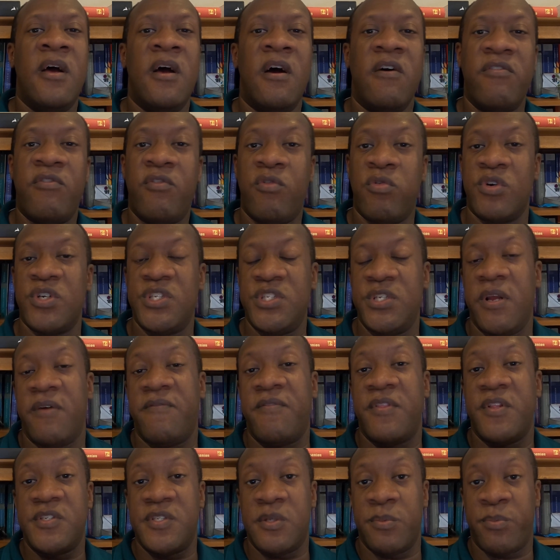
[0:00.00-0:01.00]
Of course, you
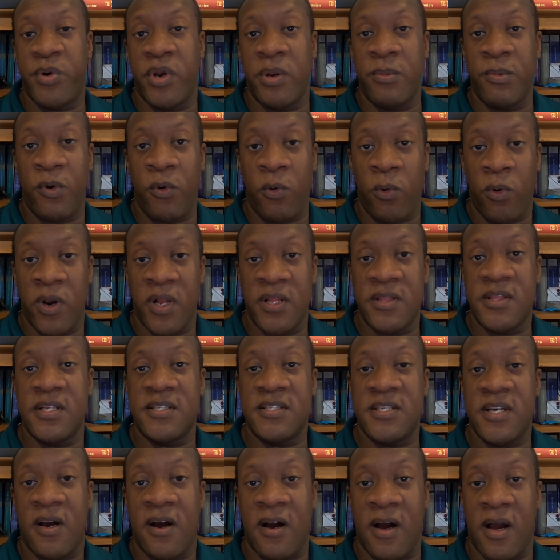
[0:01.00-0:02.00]
have the Supreme Court at the
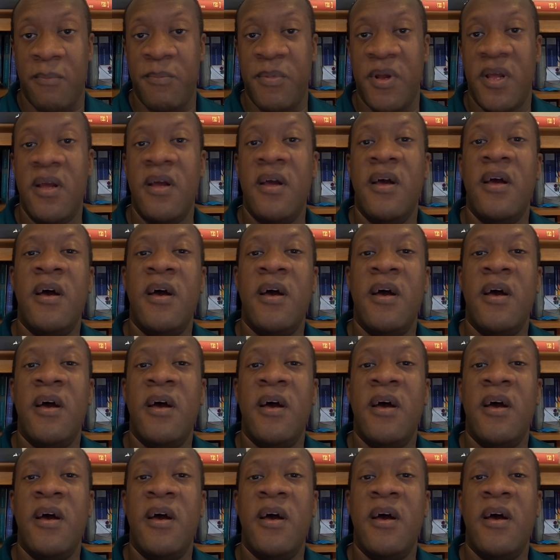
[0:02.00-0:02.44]
top,